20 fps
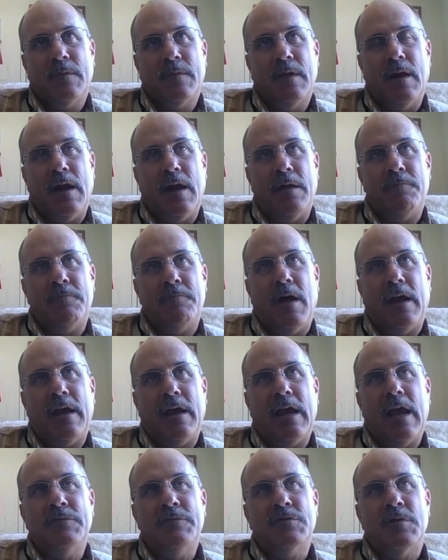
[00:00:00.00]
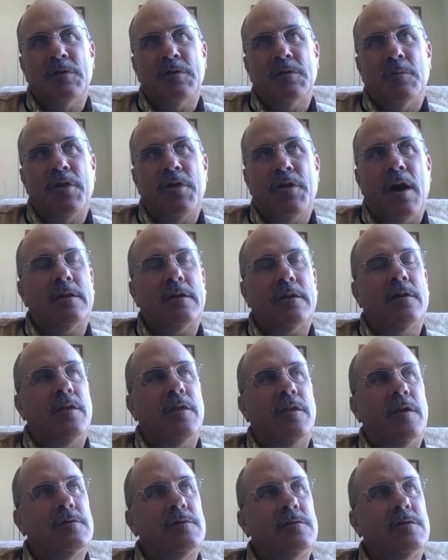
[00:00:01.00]
And I gave some thought to
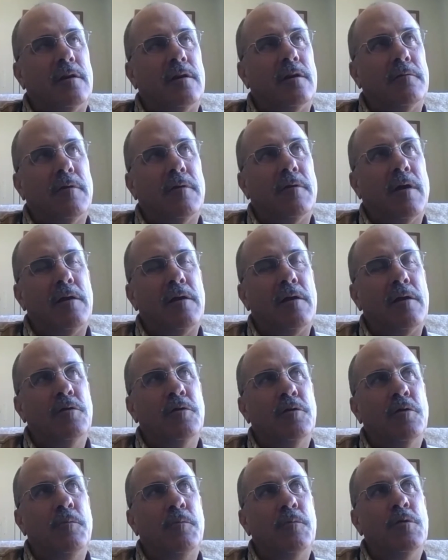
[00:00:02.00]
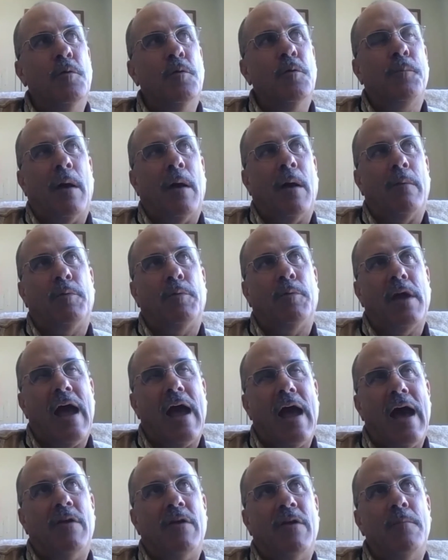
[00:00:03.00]
this, and you probably
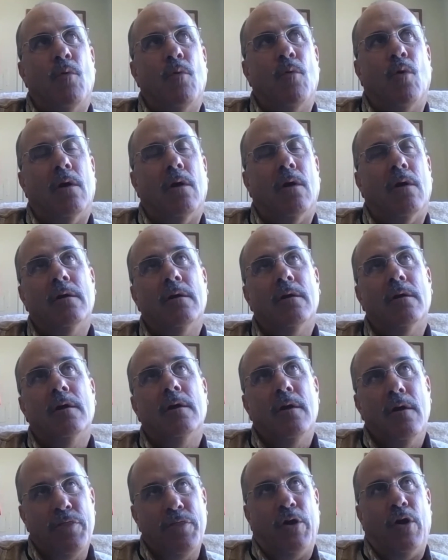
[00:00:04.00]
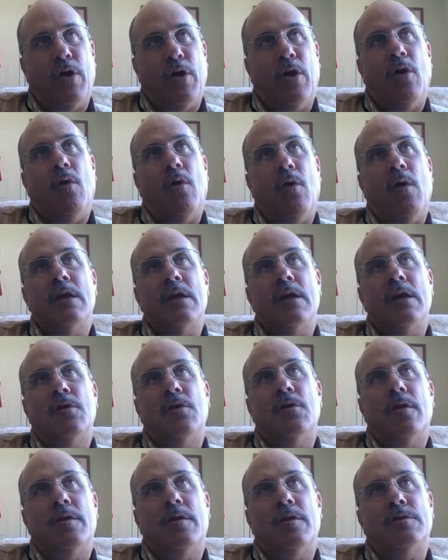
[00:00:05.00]
have a more thorough answer
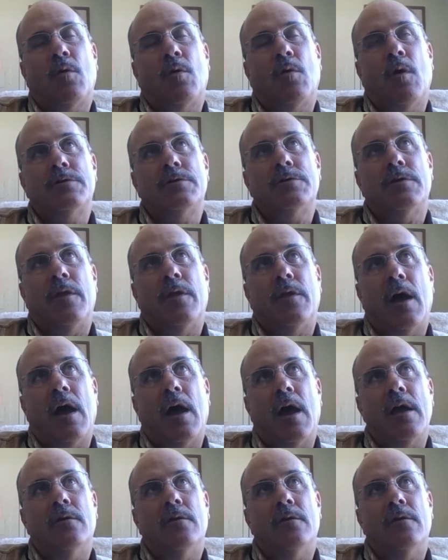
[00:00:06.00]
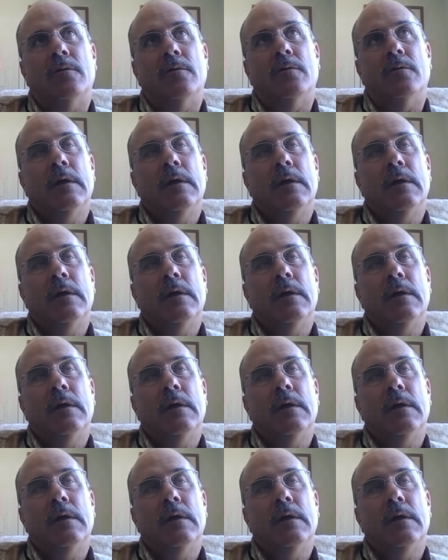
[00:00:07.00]
to this question than I do.